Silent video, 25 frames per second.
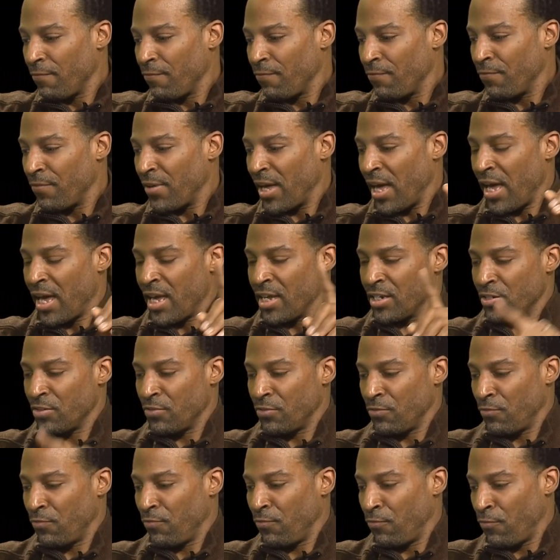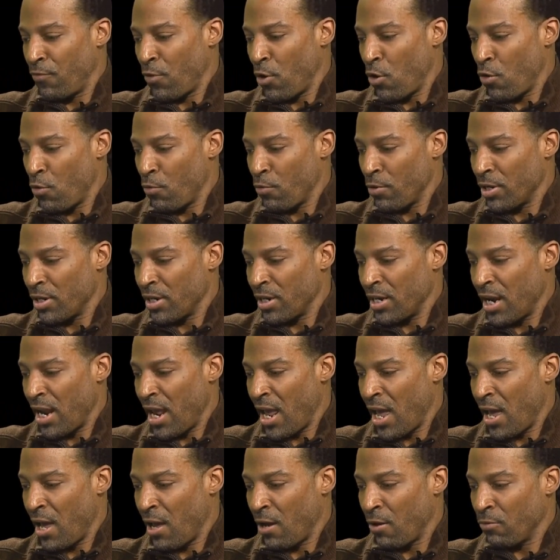Fast forward
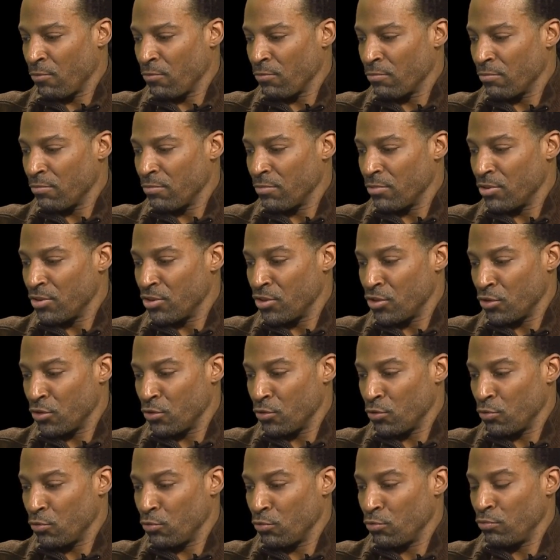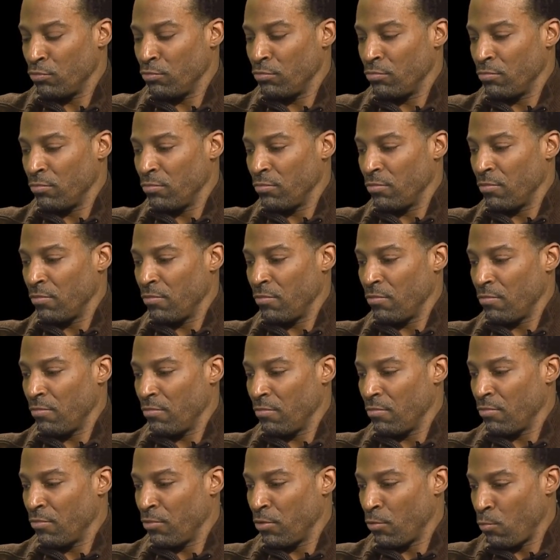now to
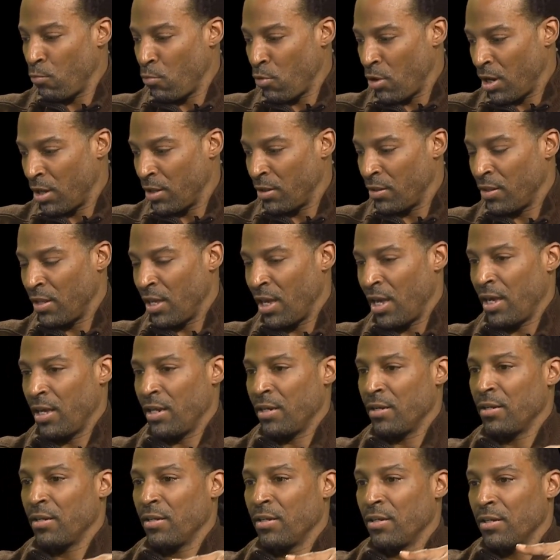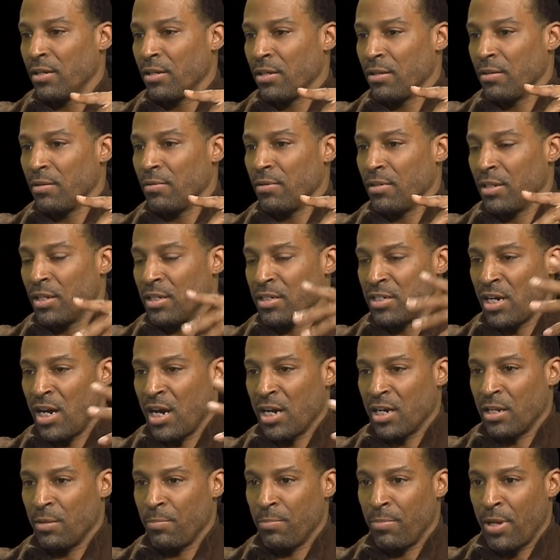the one that La
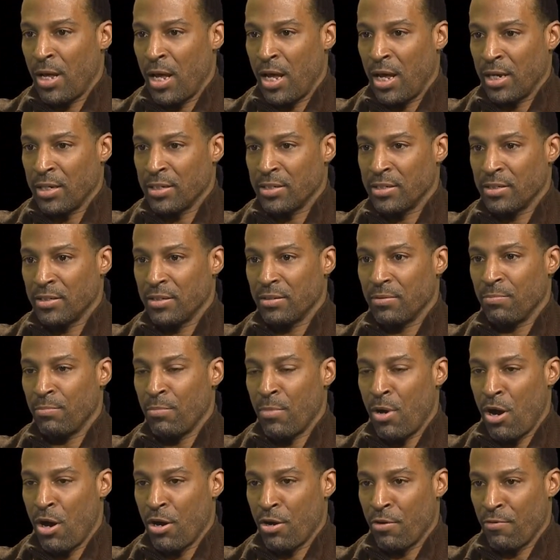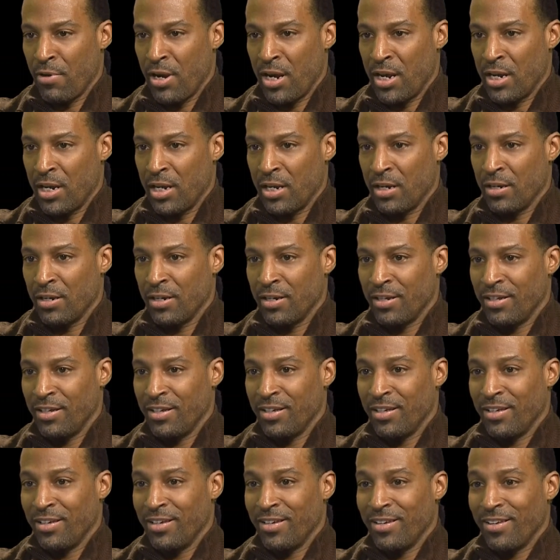Chocolate Box moderated,
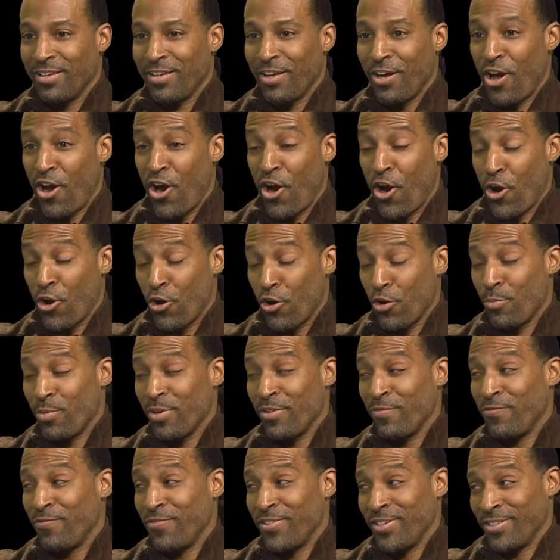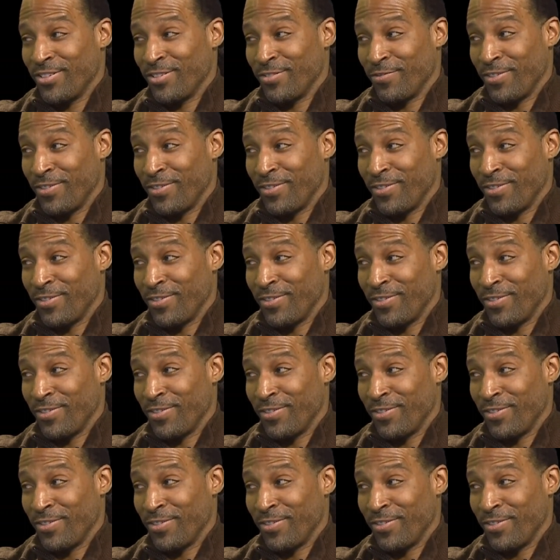Urban Fist of